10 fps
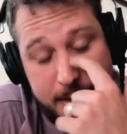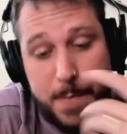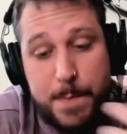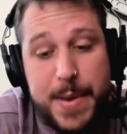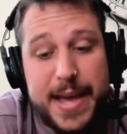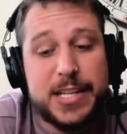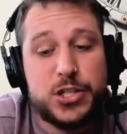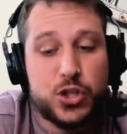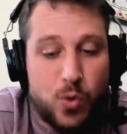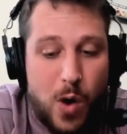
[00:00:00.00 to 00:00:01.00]
The
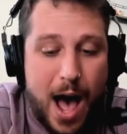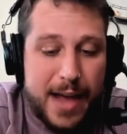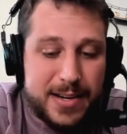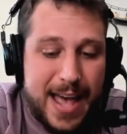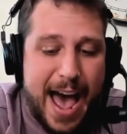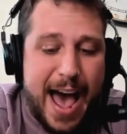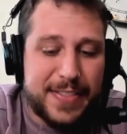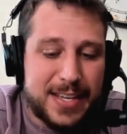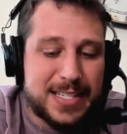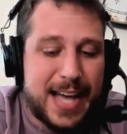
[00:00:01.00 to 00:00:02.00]
biggest squat
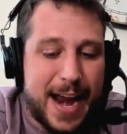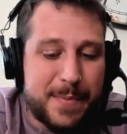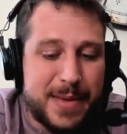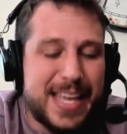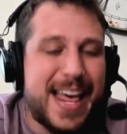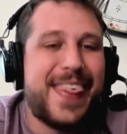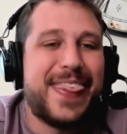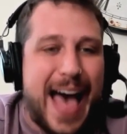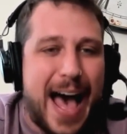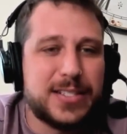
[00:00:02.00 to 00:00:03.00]
at the entire meet,
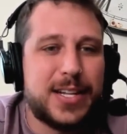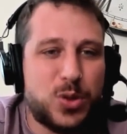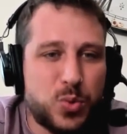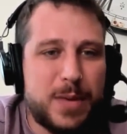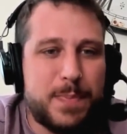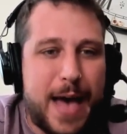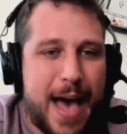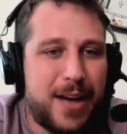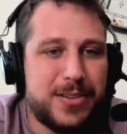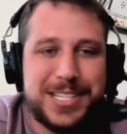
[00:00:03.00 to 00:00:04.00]
1,003
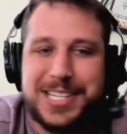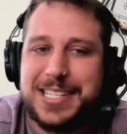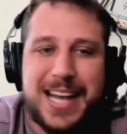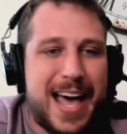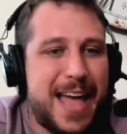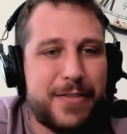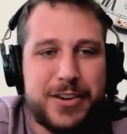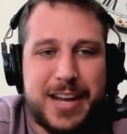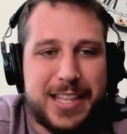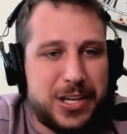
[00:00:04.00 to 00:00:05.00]
pounds. It's not
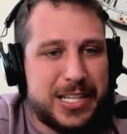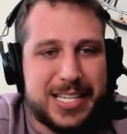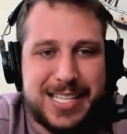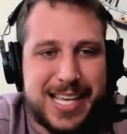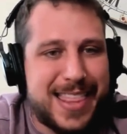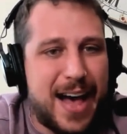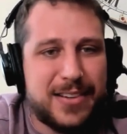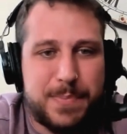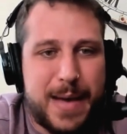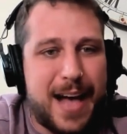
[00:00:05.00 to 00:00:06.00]
every day that you get to see
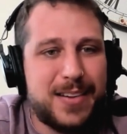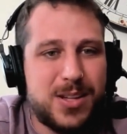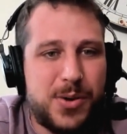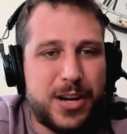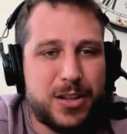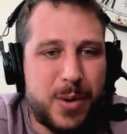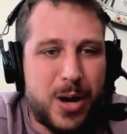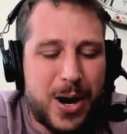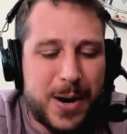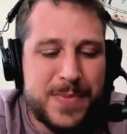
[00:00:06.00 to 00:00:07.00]
1,000 pounds loaded on the
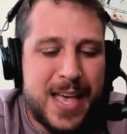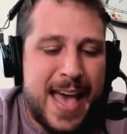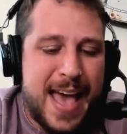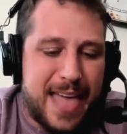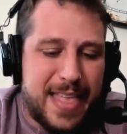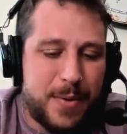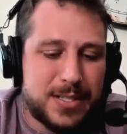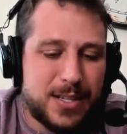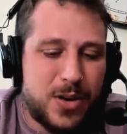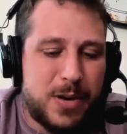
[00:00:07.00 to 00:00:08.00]
bar. And that
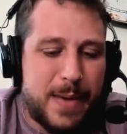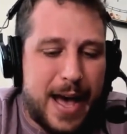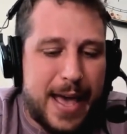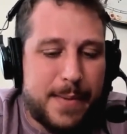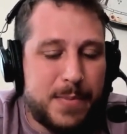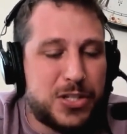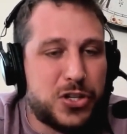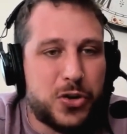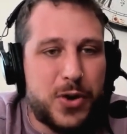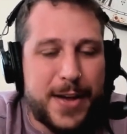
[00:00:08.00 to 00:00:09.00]
was loaded by
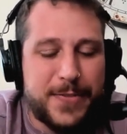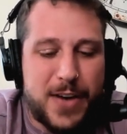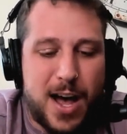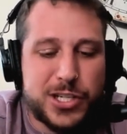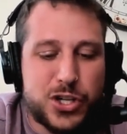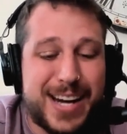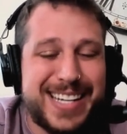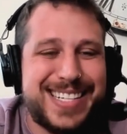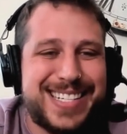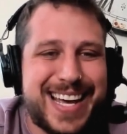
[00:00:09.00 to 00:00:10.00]
Mr. Craig Foster
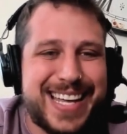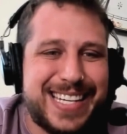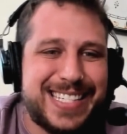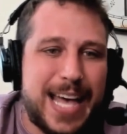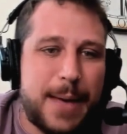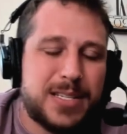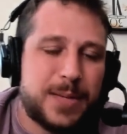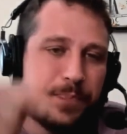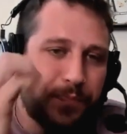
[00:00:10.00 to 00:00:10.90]
on his second attempt.